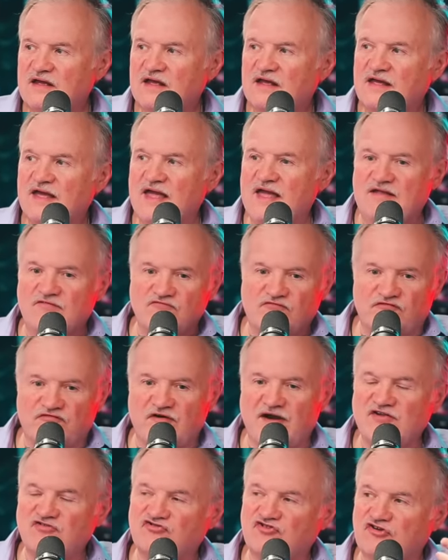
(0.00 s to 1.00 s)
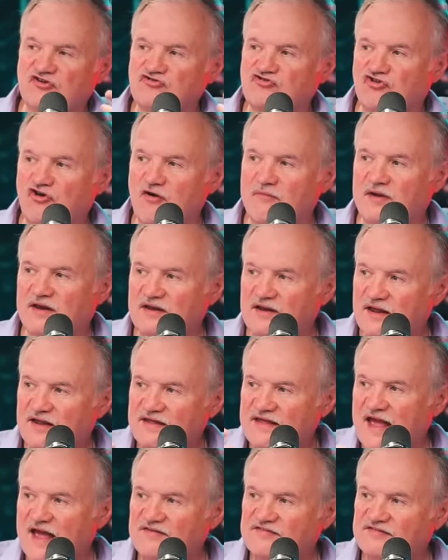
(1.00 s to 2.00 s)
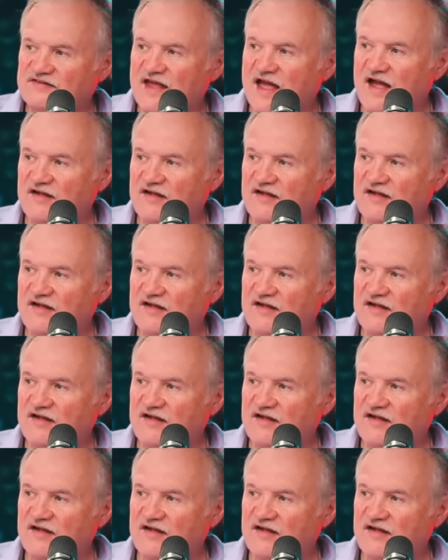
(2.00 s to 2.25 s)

No. In French and German, yes,